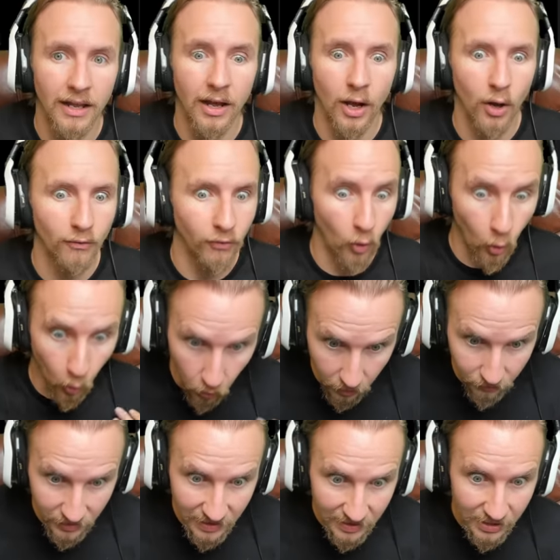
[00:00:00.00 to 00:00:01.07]
of all of
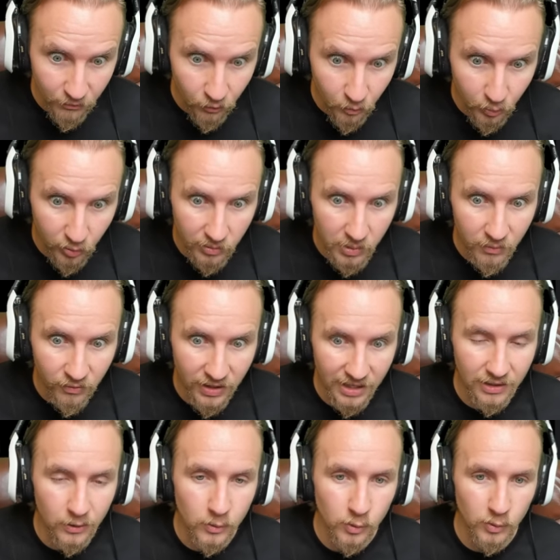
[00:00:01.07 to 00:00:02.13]
these different premium
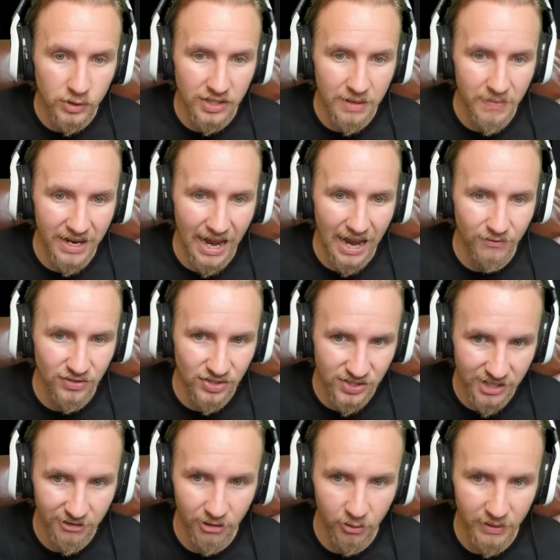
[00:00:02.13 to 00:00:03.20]
vehicles, which they may have
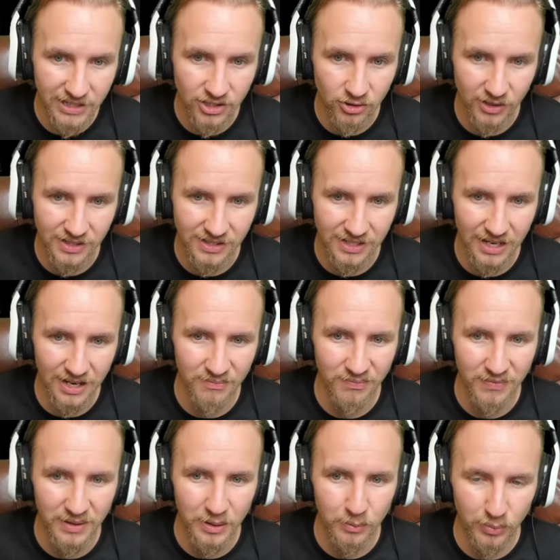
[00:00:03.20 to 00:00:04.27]
zero interest in,
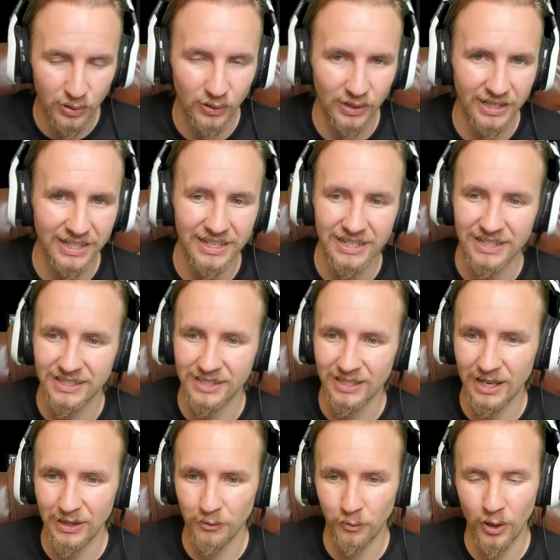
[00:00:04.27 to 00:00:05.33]
purely to
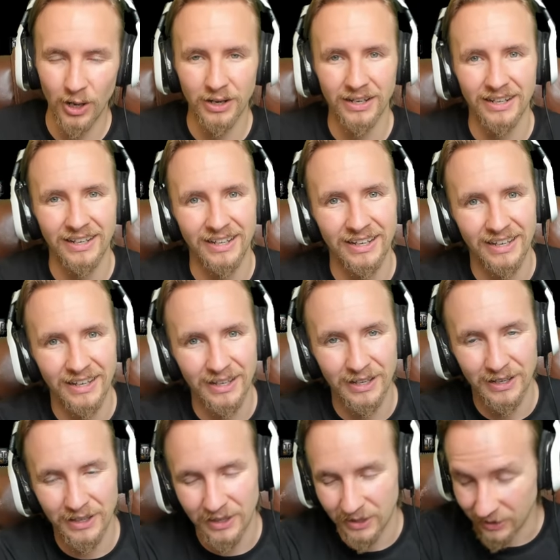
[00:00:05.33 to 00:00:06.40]
get the one
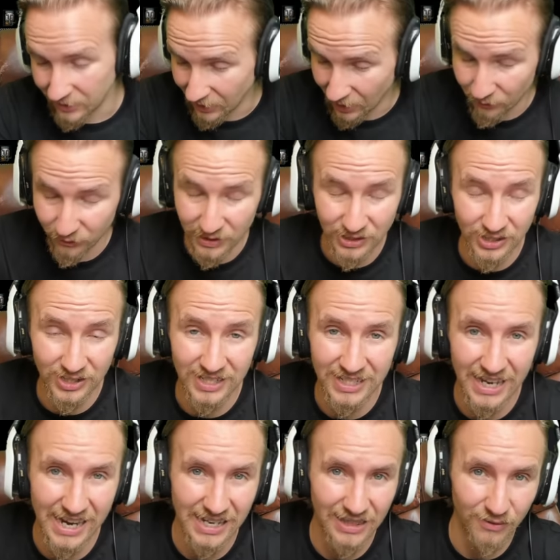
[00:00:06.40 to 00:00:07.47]
that I've featured
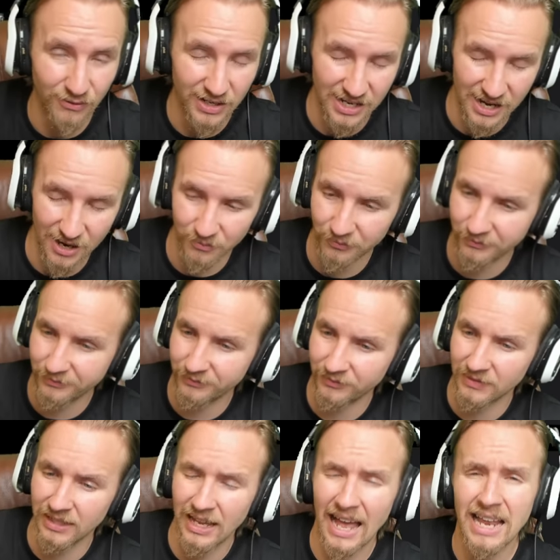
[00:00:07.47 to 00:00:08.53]
today in the video.
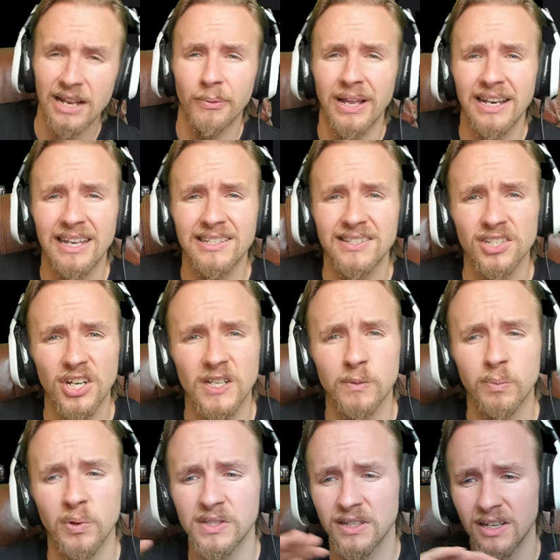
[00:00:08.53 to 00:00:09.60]
Anyway, ladies and gents,
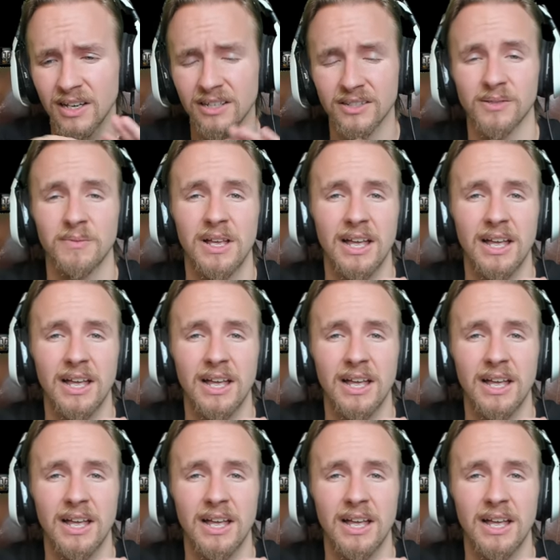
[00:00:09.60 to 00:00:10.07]
boys and girls,